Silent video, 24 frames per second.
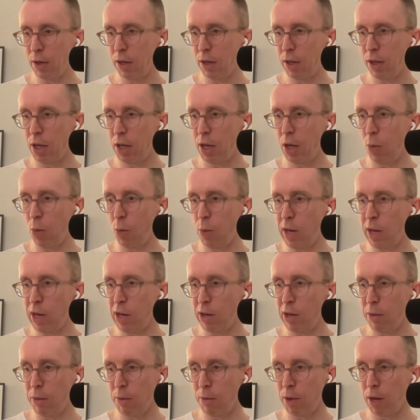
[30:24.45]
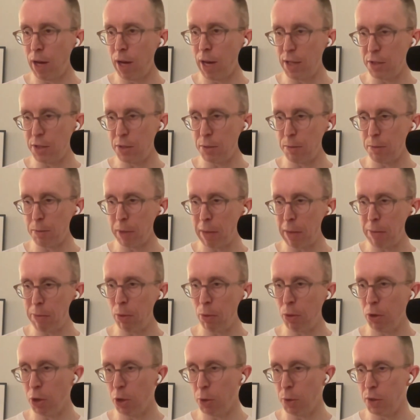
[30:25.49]
you know, we are, as
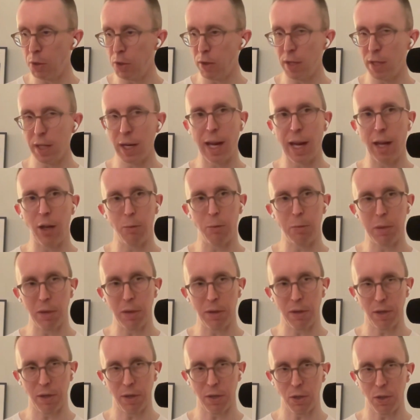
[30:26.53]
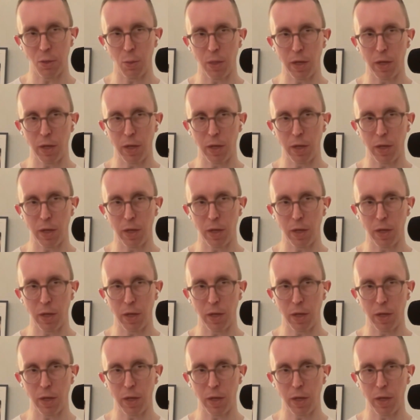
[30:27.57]
people who are trying to help others,